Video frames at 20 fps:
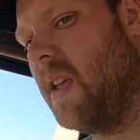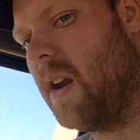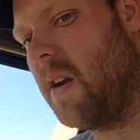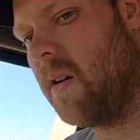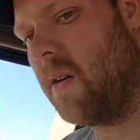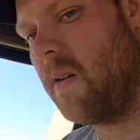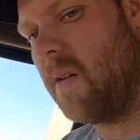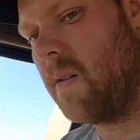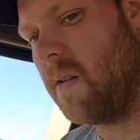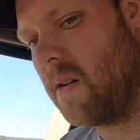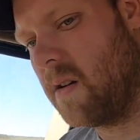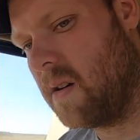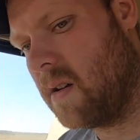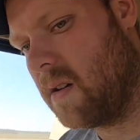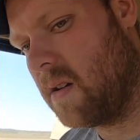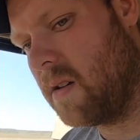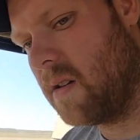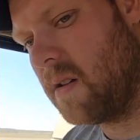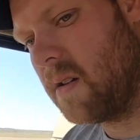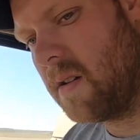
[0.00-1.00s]
You know,
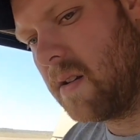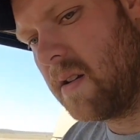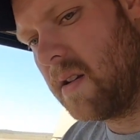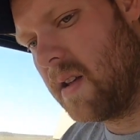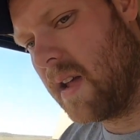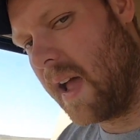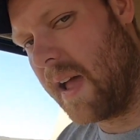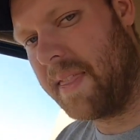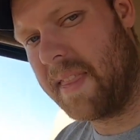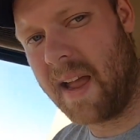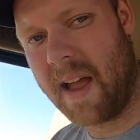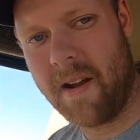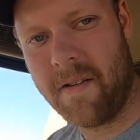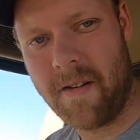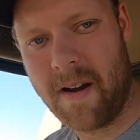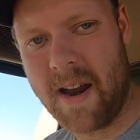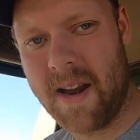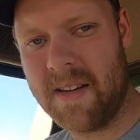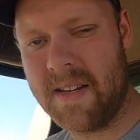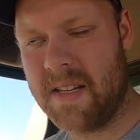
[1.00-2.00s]
at that
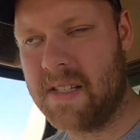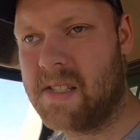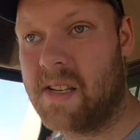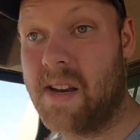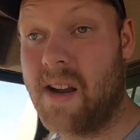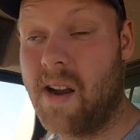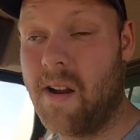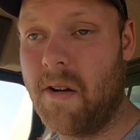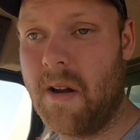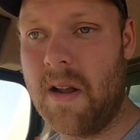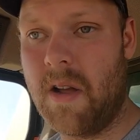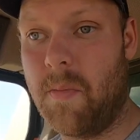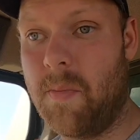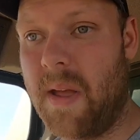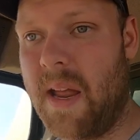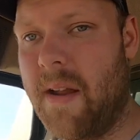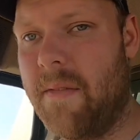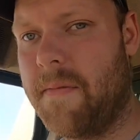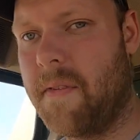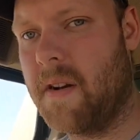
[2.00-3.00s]
rate, does an aerial
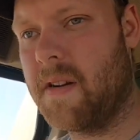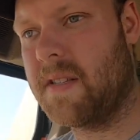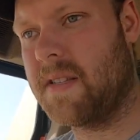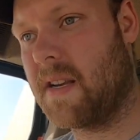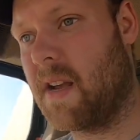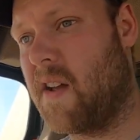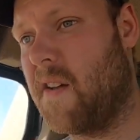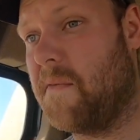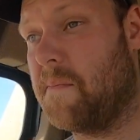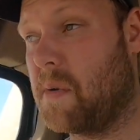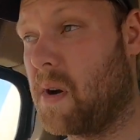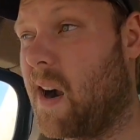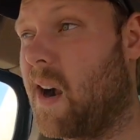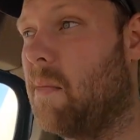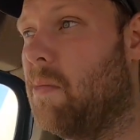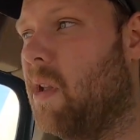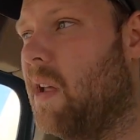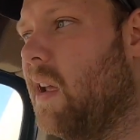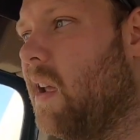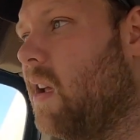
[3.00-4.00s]
pay for itself?
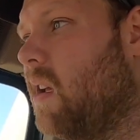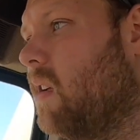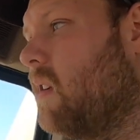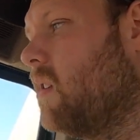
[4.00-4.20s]
Probably.